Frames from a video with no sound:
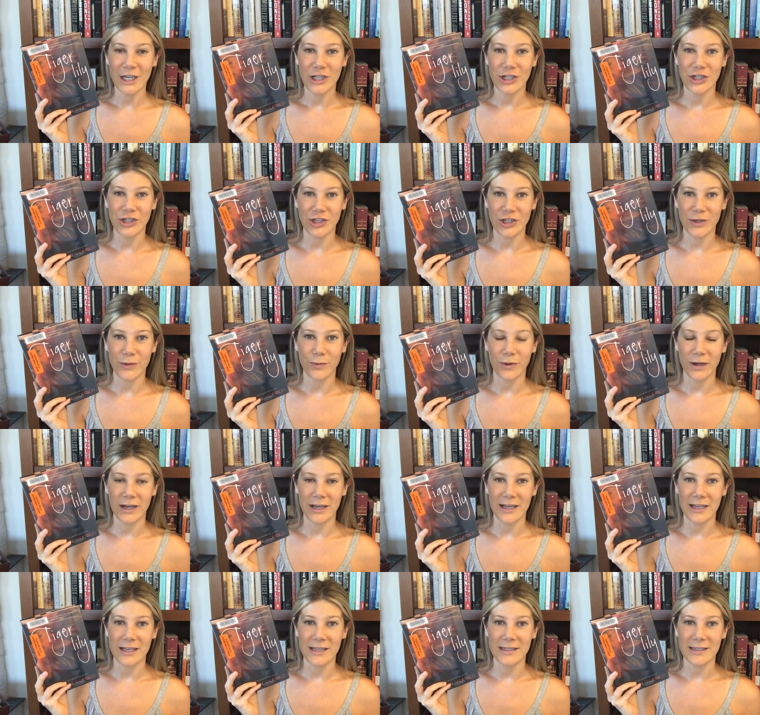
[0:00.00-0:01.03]
She
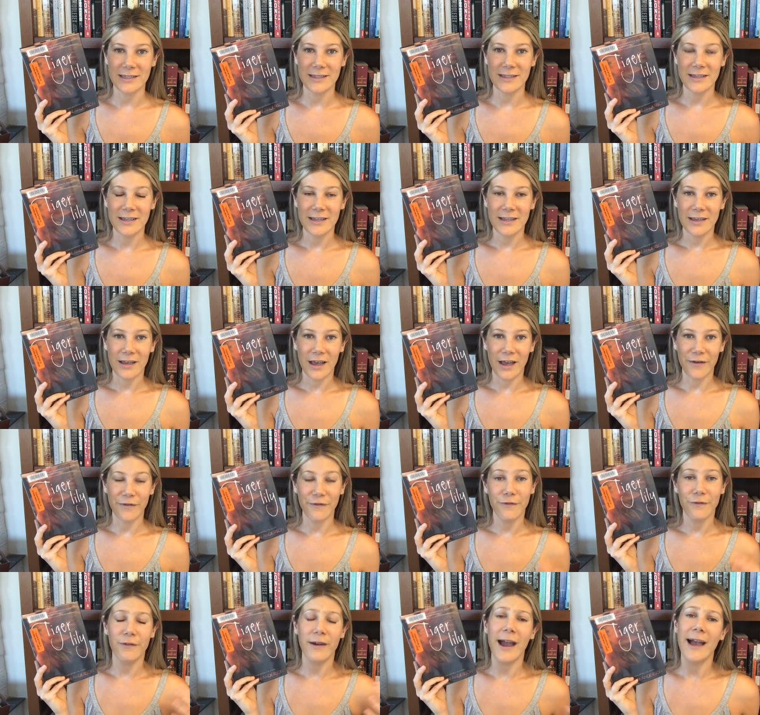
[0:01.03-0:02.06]
was
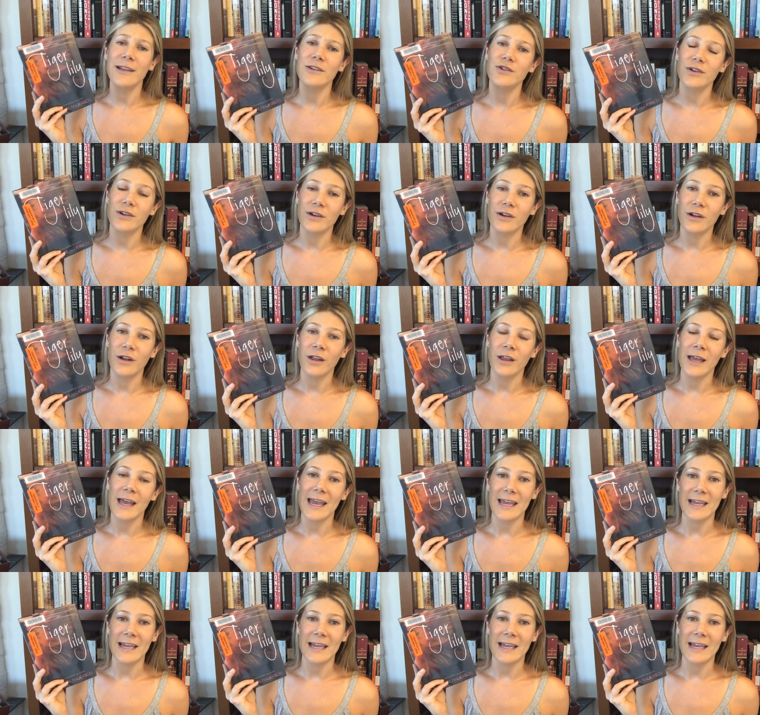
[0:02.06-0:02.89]
fragile